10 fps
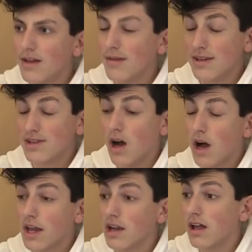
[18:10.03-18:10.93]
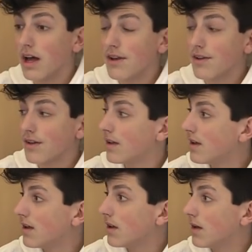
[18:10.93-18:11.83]
I've been talking a lot,
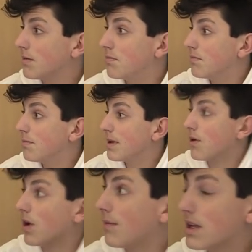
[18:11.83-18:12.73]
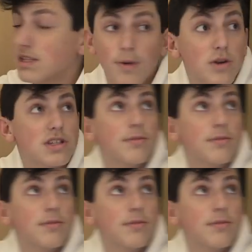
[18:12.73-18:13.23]
and being where I'm not supposed to